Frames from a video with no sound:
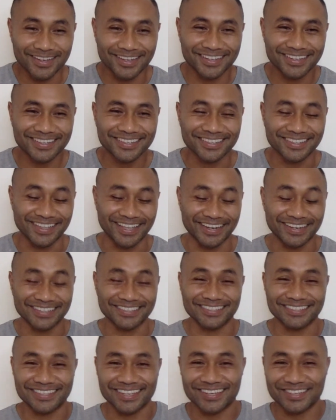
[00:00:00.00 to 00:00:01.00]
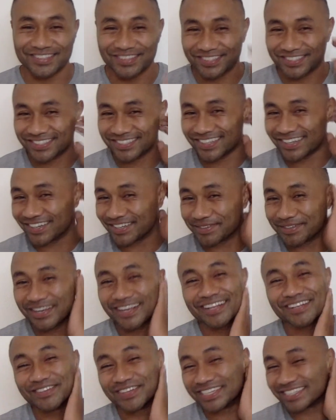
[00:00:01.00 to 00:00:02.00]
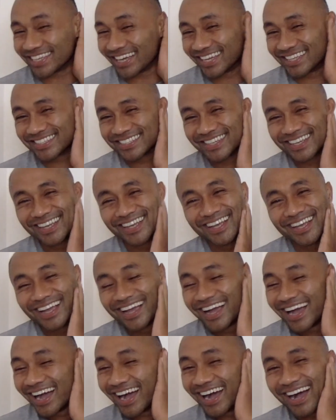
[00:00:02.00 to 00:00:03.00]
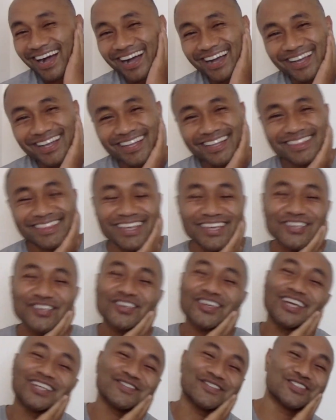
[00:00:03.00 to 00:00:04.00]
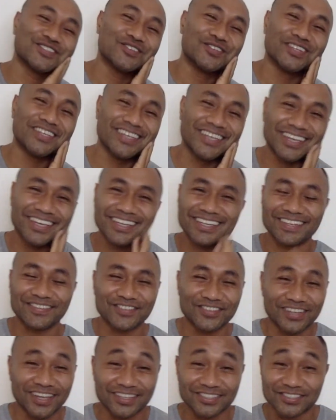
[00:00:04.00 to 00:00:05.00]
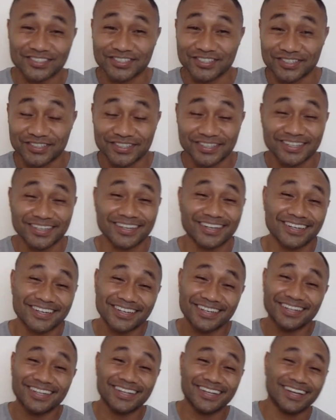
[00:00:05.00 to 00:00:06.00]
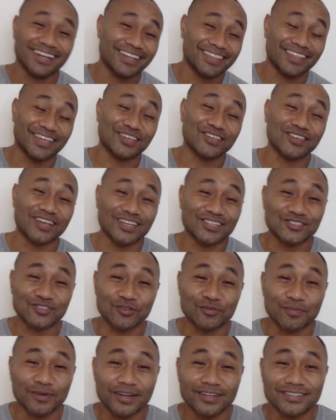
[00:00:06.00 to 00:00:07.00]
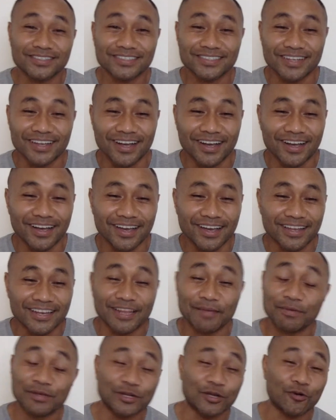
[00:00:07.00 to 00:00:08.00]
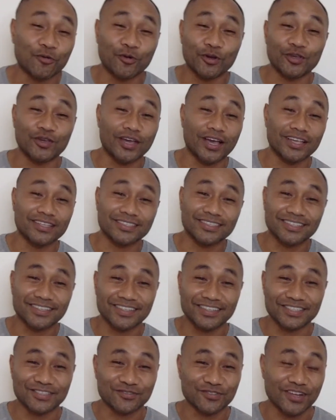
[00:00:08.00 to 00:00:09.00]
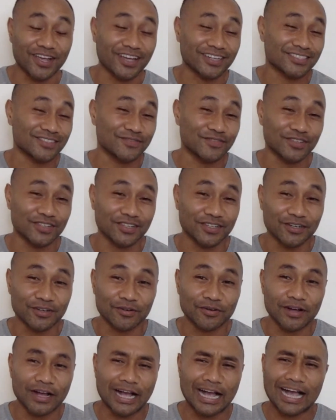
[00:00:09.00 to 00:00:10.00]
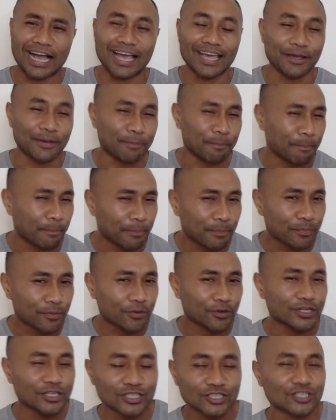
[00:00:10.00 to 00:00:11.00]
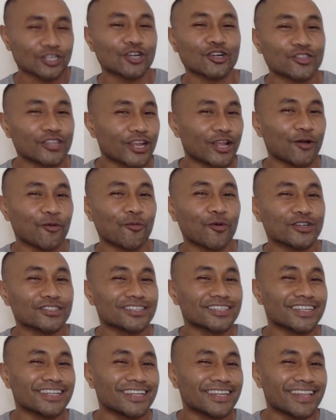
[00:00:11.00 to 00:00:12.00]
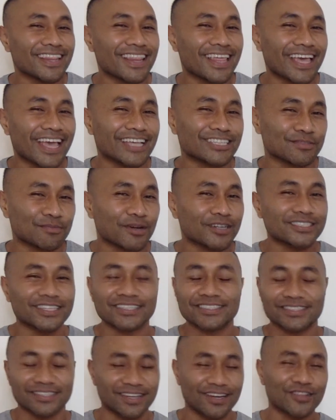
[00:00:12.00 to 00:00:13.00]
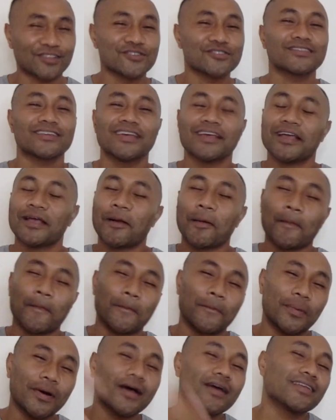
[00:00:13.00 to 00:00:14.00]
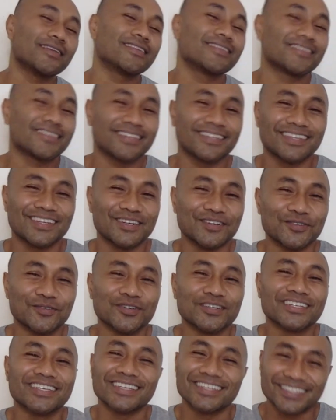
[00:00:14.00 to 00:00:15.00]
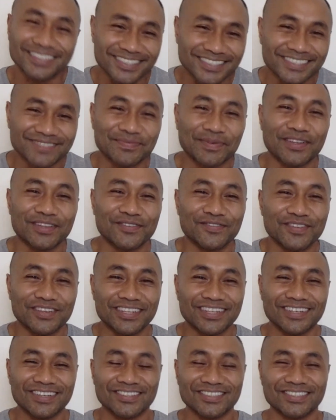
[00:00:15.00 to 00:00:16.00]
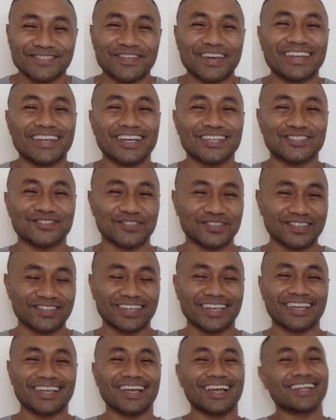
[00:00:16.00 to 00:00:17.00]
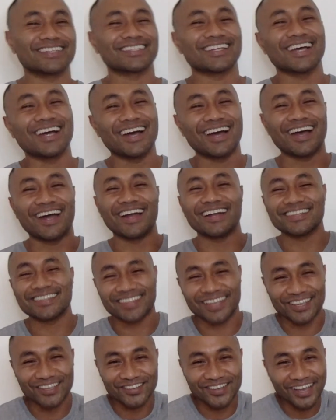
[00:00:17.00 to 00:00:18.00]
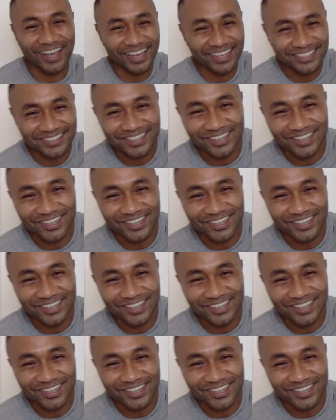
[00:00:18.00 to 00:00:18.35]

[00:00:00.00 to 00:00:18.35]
That is the title of the song. Anyways, guys, thank you guys for tuning in. If you guys are still here, thank you guys so much. Let me know what you guys think of this reaction video. I'm pretty sure that it wasn't as much as the others, but we'll get into some other videos in my next one, okay, guys? All right, thank you guys.